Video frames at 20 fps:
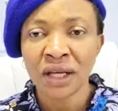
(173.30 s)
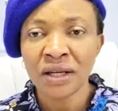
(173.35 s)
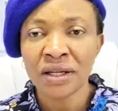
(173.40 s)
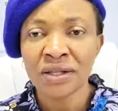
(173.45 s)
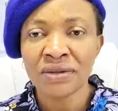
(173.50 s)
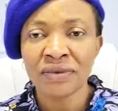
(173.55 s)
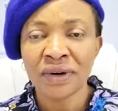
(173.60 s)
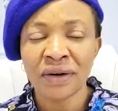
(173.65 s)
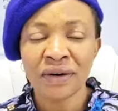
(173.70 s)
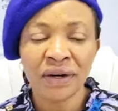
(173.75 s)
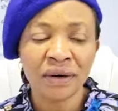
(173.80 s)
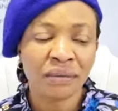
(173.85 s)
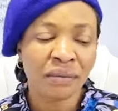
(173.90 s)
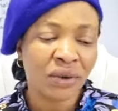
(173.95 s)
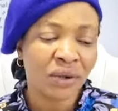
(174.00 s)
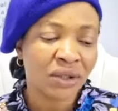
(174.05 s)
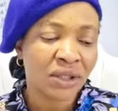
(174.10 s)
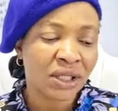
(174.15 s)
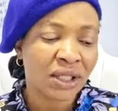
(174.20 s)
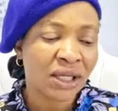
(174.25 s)
It is very
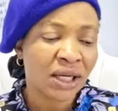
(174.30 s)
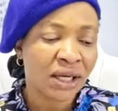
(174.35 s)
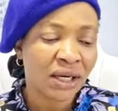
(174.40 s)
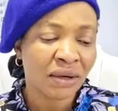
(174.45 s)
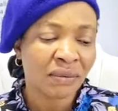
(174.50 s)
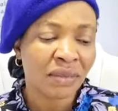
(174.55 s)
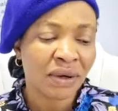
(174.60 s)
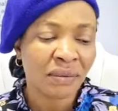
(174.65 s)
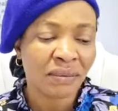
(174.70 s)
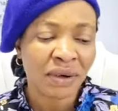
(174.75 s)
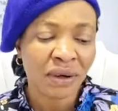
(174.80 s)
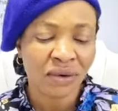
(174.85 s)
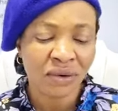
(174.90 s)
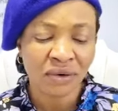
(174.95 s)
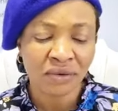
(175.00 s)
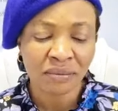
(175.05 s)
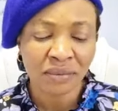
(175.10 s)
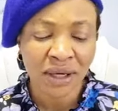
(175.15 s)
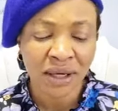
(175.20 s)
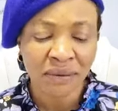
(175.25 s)
important. I remember one
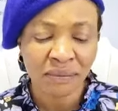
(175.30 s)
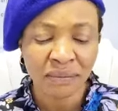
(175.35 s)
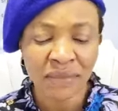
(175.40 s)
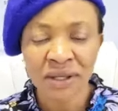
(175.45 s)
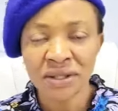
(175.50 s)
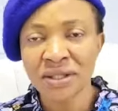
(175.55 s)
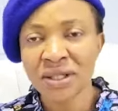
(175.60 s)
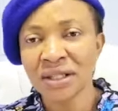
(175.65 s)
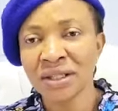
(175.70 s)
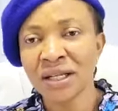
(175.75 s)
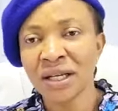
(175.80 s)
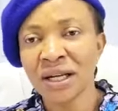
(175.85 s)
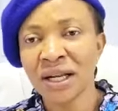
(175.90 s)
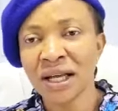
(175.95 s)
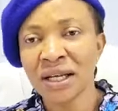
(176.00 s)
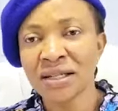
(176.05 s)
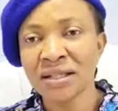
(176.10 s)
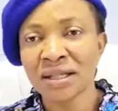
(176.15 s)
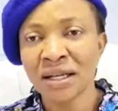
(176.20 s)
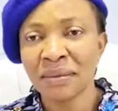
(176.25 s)
of my messages the
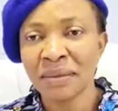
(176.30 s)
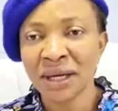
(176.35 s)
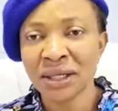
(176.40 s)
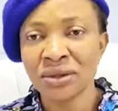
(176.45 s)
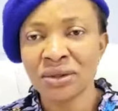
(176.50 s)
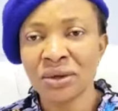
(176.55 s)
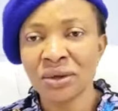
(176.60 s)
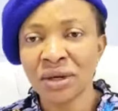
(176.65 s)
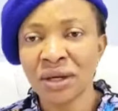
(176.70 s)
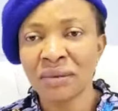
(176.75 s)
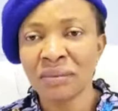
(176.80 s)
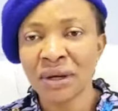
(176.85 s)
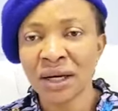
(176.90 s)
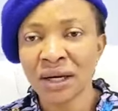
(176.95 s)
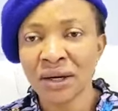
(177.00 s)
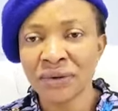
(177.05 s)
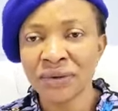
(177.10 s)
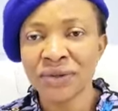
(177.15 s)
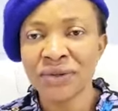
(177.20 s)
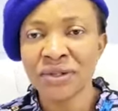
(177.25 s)
last time I talked
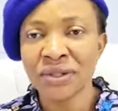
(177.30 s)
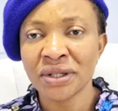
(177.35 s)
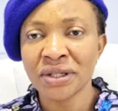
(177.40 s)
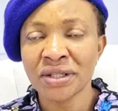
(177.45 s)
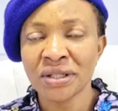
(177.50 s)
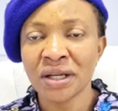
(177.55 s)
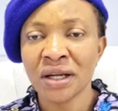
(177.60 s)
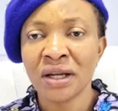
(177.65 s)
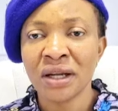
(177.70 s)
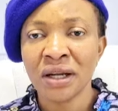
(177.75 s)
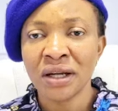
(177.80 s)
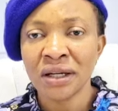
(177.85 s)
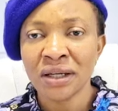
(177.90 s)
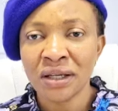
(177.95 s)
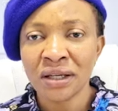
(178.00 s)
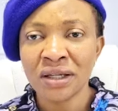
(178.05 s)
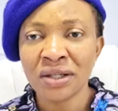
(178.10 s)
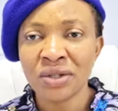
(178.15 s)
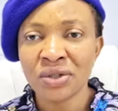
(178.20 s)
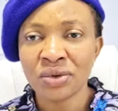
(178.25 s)
about Christians
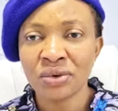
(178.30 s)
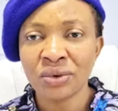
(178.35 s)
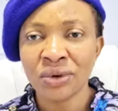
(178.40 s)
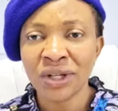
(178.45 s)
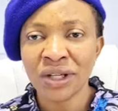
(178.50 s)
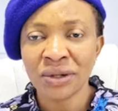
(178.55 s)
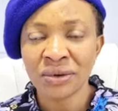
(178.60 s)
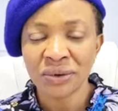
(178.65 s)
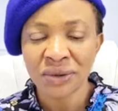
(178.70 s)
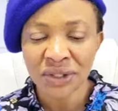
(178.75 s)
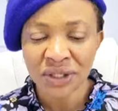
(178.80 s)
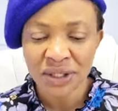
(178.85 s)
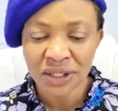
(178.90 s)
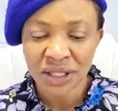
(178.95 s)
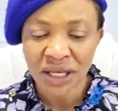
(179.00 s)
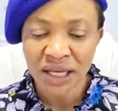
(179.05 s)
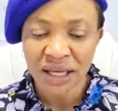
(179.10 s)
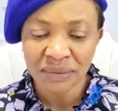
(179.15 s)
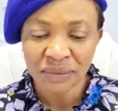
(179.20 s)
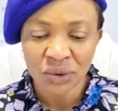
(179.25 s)
needs to heal. It is
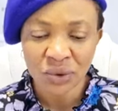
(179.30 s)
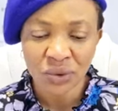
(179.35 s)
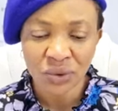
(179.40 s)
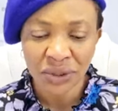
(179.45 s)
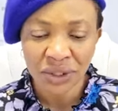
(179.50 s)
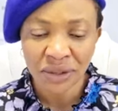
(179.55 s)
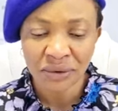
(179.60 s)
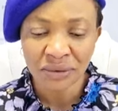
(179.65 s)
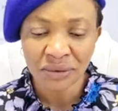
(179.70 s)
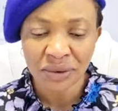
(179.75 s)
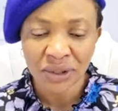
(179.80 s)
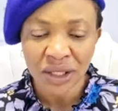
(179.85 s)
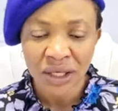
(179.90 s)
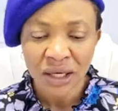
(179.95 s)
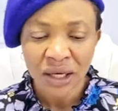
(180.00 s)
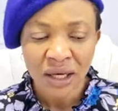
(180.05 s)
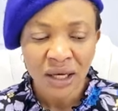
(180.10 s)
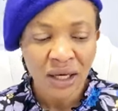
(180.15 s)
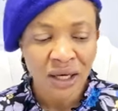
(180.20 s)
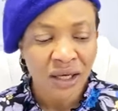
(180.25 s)
time to heal.
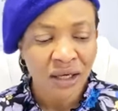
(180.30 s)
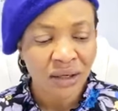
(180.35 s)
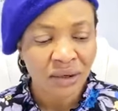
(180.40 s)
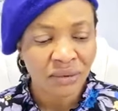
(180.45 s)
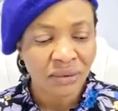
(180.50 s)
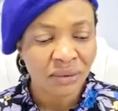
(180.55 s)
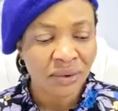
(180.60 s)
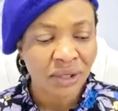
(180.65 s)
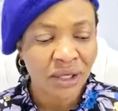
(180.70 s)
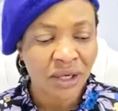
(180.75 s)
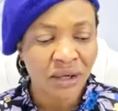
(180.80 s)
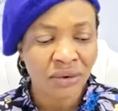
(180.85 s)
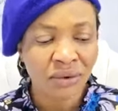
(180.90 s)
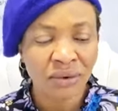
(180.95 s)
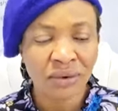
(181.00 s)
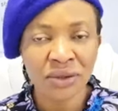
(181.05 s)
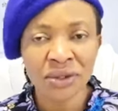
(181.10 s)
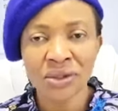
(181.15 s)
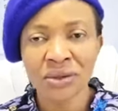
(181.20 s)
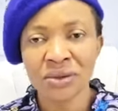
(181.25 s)
Hallelujah.
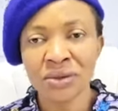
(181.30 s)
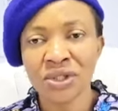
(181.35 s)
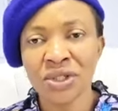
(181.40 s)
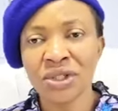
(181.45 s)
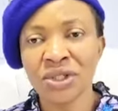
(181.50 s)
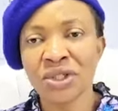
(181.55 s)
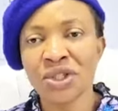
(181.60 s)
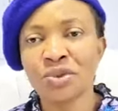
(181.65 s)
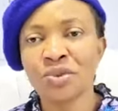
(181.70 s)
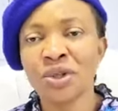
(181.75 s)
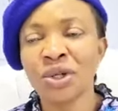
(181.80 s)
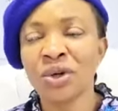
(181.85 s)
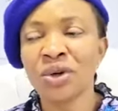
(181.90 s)
Glory to Jesus.